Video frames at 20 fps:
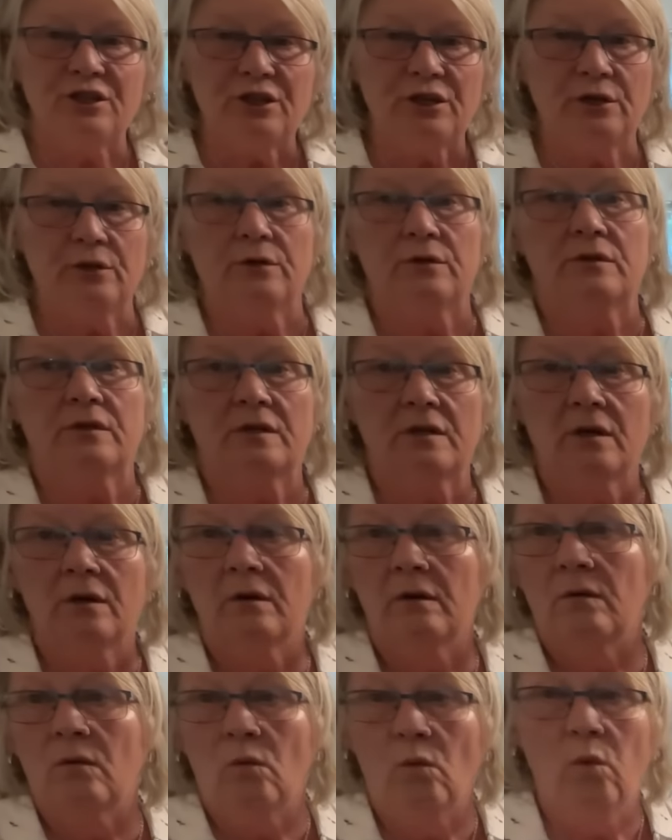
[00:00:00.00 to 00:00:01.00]
used
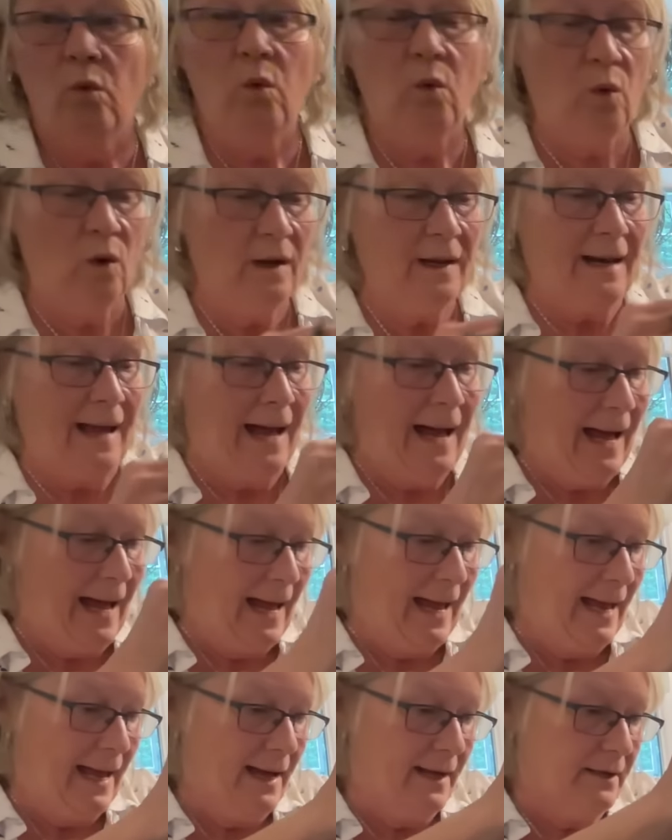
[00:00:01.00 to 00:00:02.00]
what I
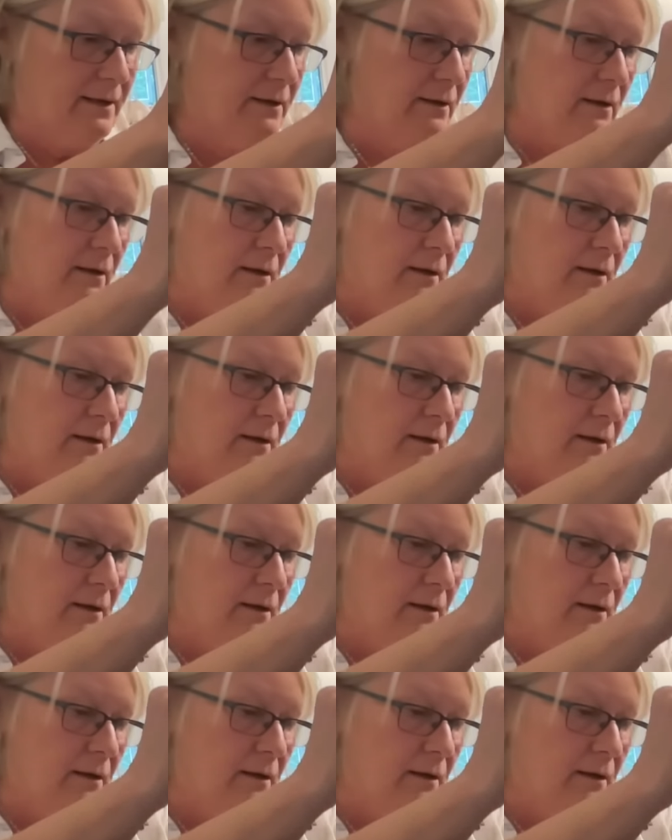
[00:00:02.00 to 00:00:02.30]
had,